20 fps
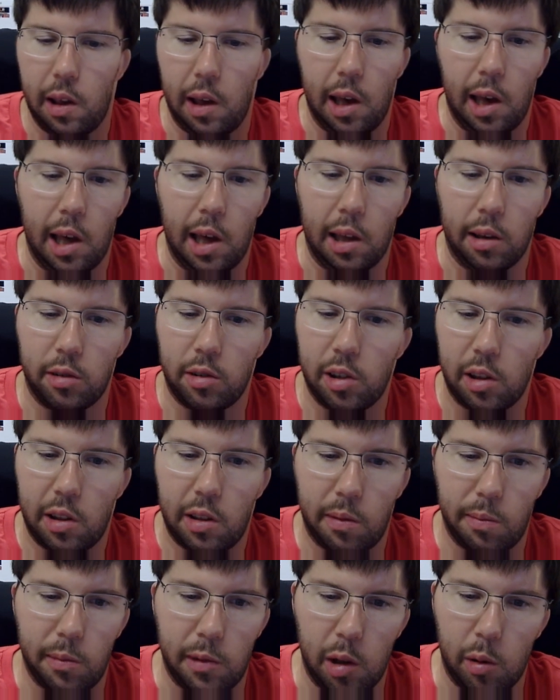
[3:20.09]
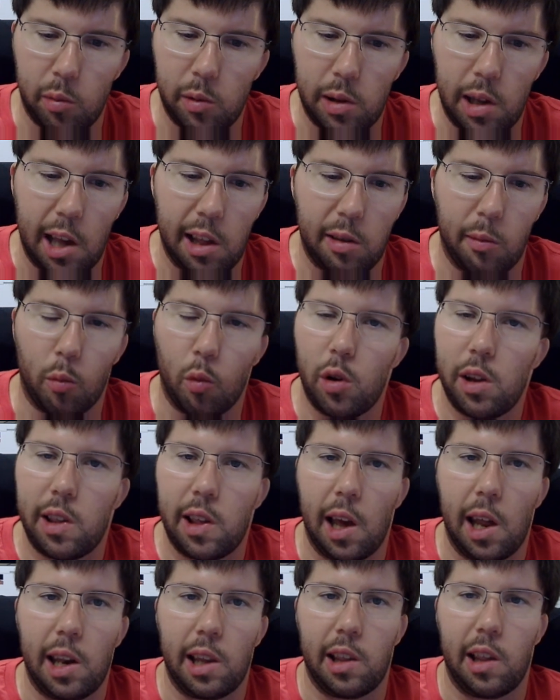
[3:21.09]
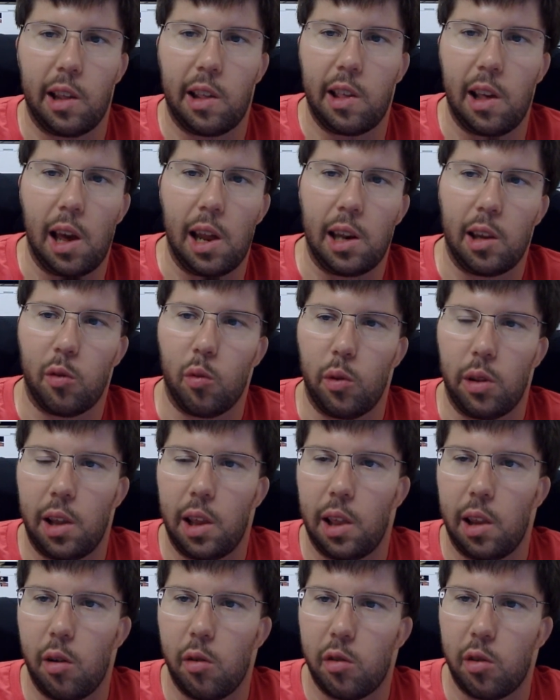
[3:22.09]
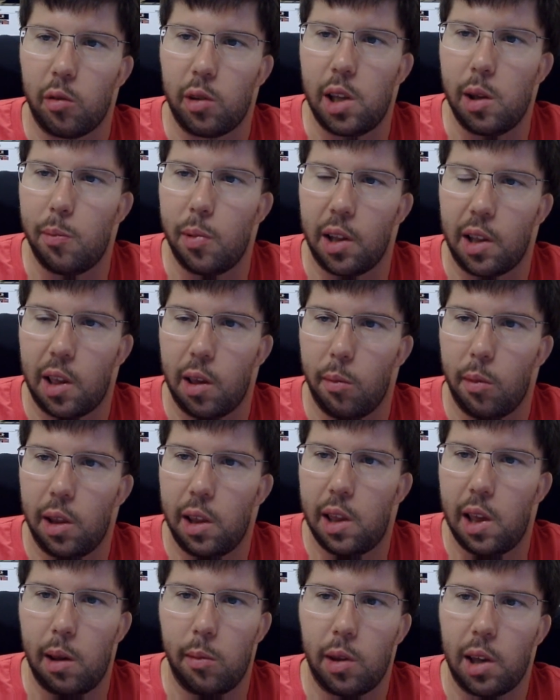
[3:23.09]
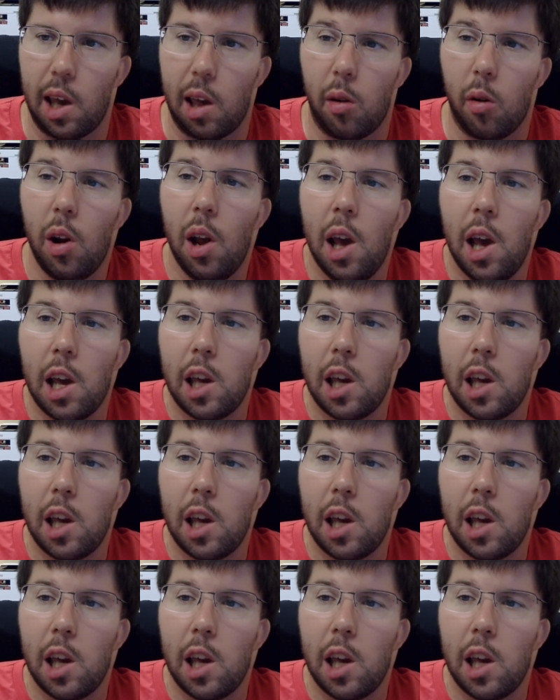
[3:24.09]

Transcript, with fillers: You got some re-signings and signings within there, so keeping some of the team together.